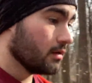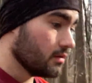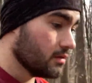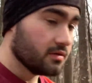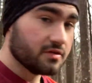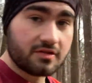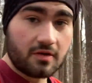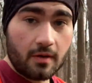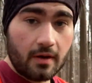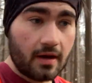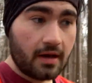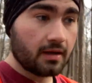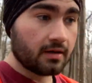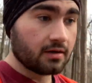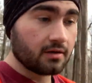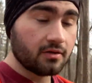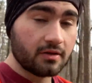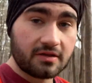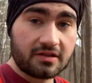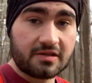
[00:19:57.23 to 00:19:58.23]
just go ahead and
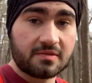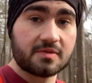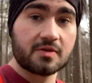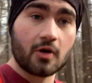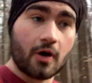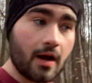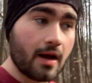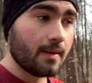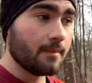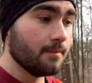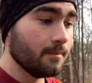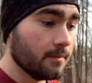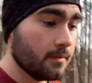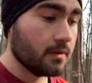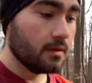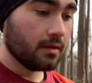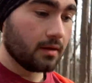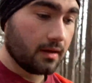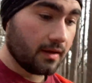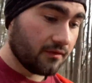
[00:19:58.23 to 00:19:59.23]
click subscribe.
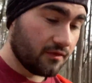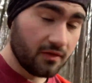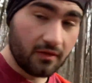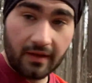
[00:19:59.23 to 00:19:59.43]
And if you